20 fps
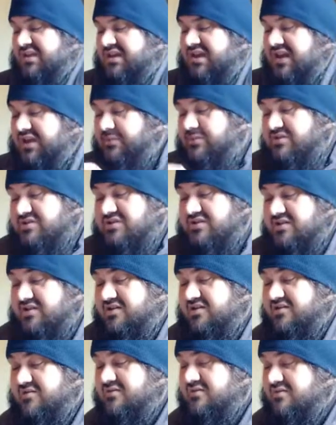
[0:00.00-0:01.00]
He was
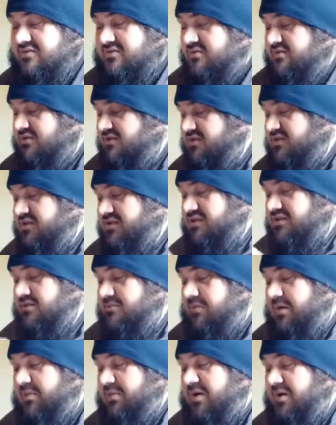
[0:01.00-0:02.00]

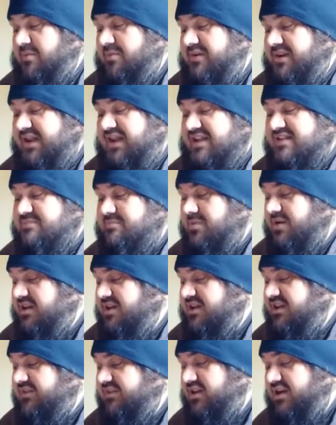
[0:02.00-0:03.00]
my mom and dad's
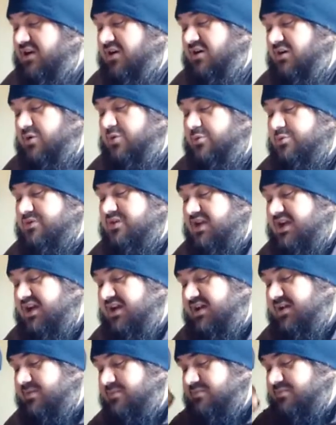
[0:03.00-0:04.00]
buddy the whole
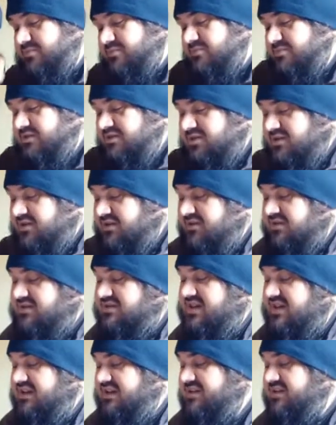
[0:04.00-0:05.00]
time.
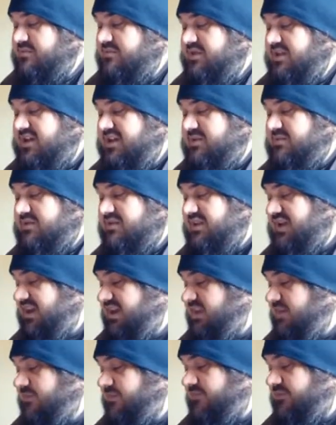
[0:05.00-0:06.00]
They come get him and take
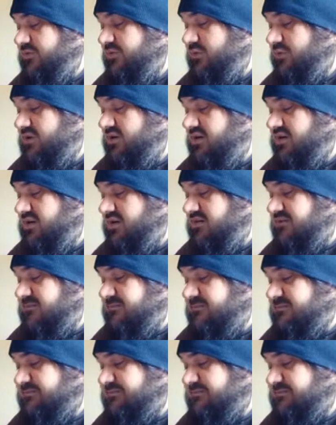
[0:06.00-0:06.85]
him for a walk.